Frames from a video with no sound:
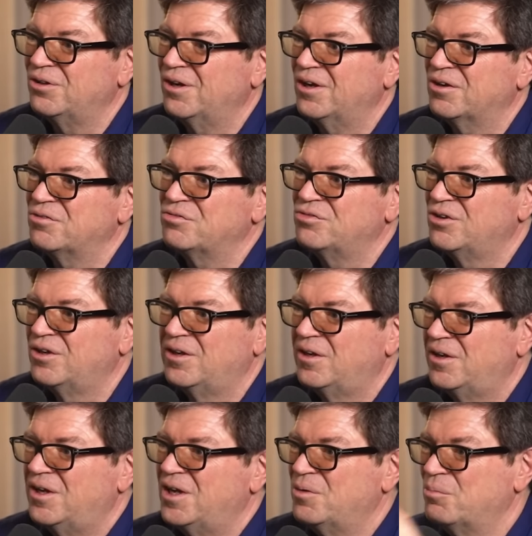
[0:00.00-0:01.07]
You have
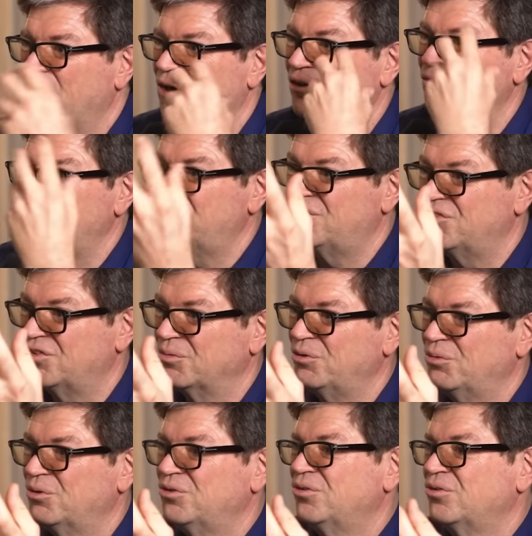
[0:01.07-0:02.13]
a model of the system
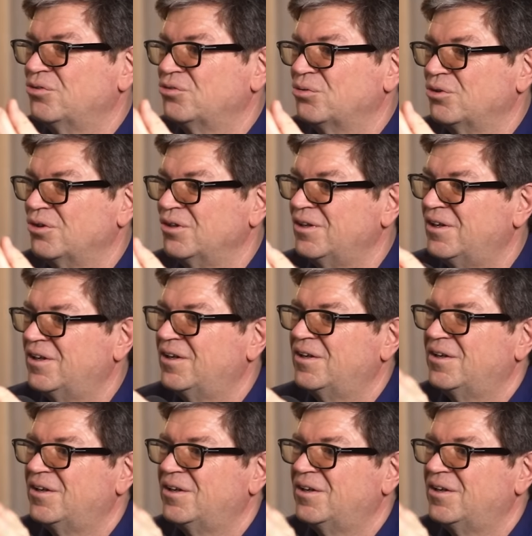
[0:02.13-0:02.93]
you want to control